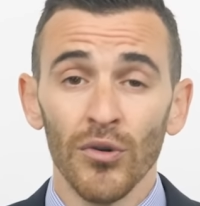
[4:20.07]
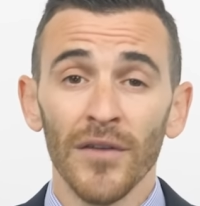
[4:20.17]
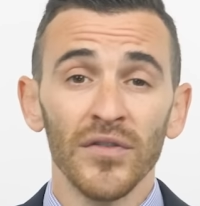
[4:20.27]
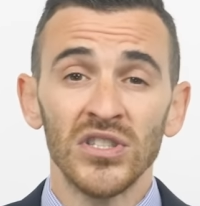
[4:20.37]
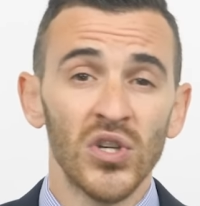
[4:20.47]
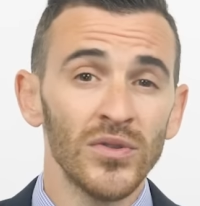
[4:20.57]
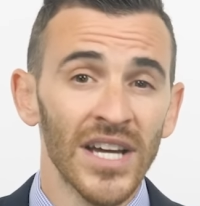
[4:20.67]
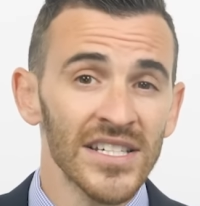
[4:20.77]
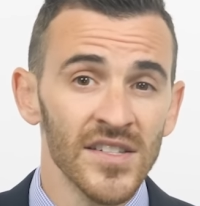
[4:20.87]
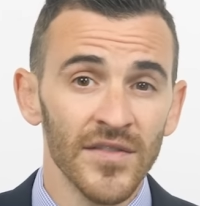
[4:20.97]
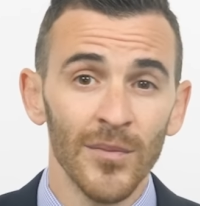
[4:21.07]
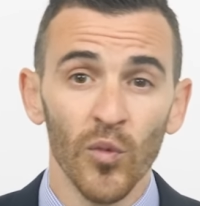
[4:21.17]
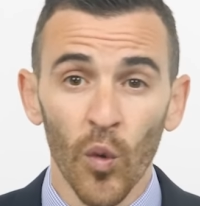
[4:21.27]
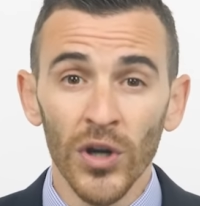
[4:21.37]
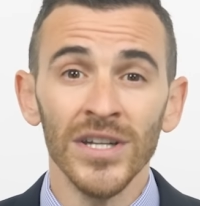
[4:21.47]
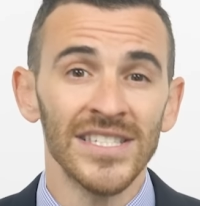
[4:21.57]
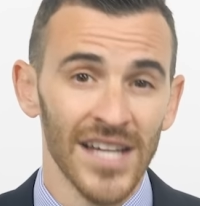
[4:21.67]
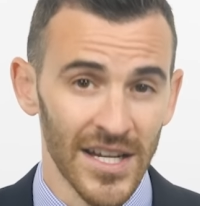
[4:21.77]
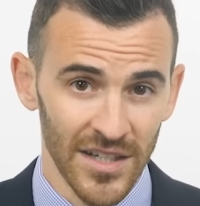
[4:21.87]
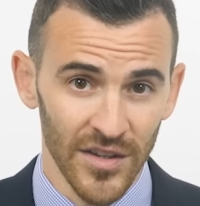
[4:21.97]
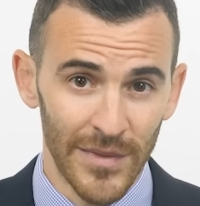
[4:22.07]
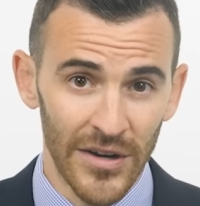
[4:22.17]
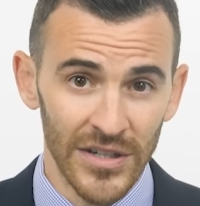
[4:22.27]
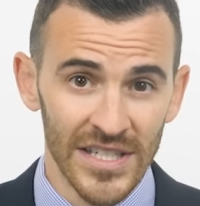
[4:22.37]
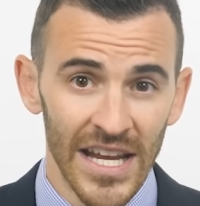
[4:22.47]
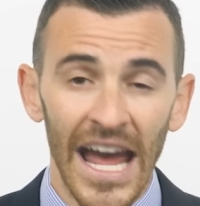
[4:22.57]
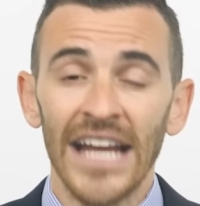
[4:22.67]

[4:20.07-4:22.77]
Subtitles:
roughly 24 of them were decided on the merits,